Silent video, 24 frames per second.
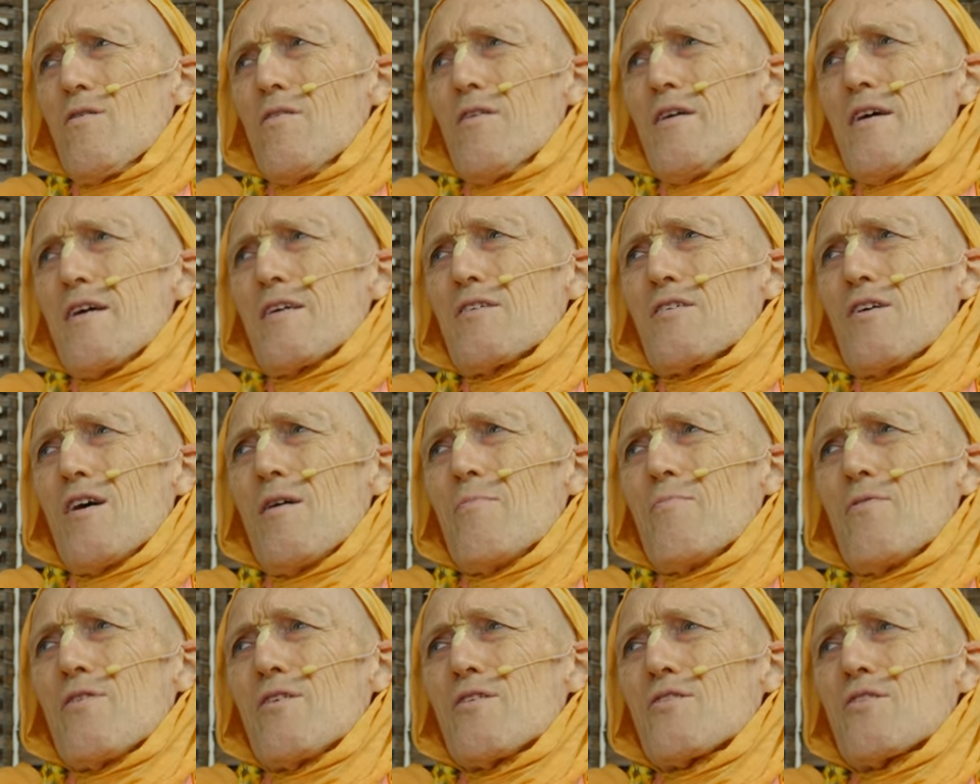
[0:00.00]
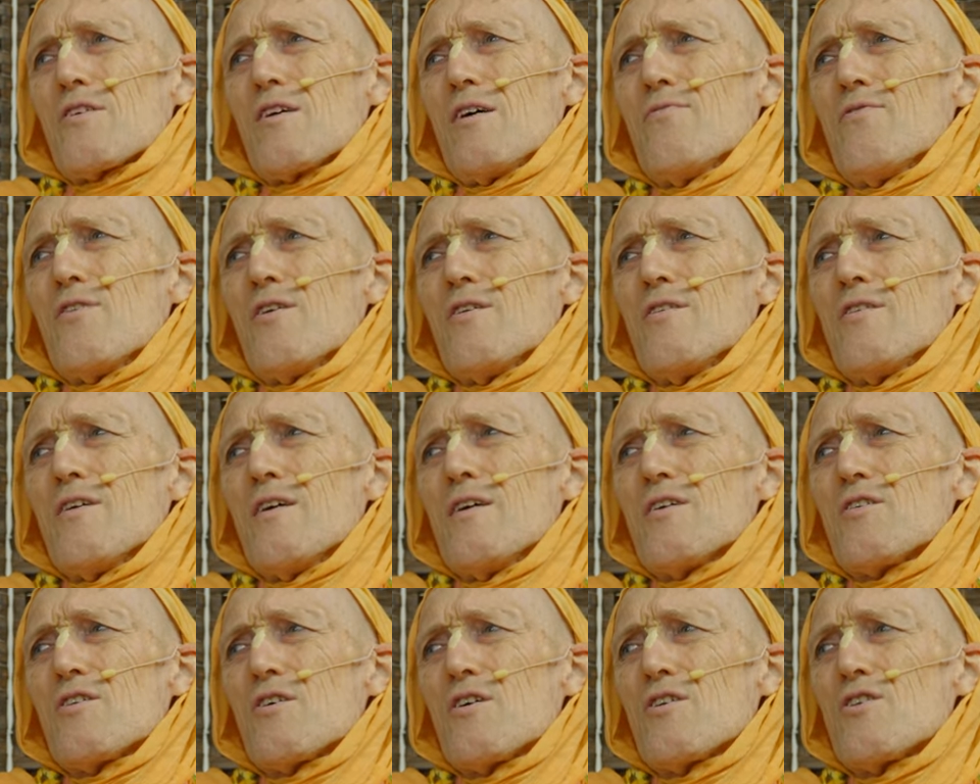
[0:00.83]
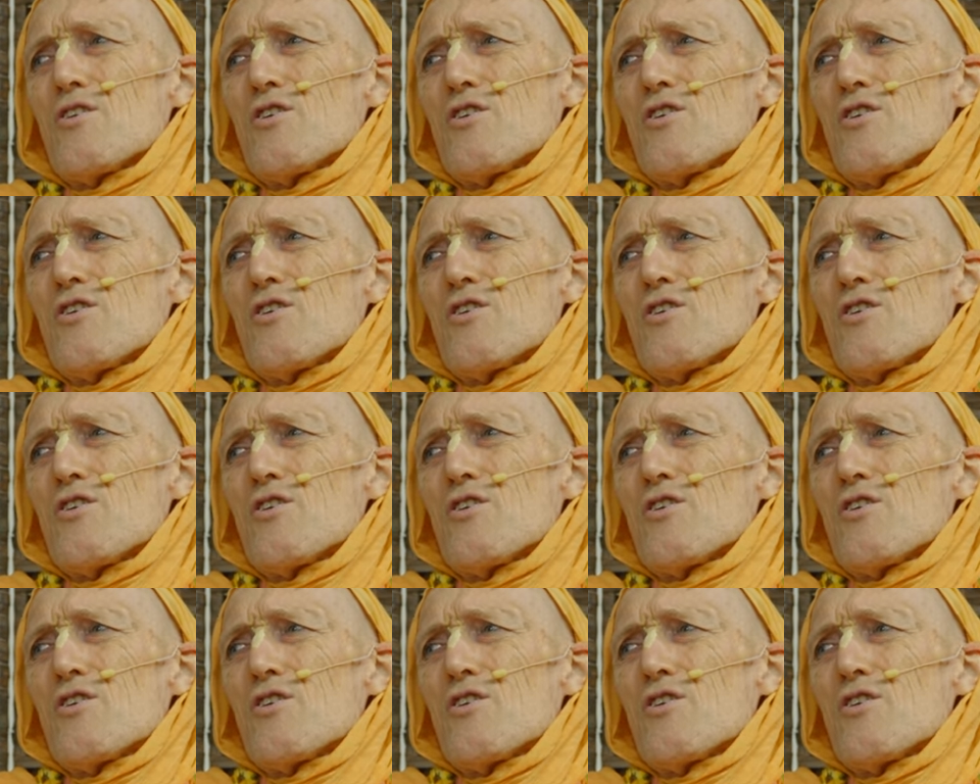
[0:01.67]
the example is given, there's a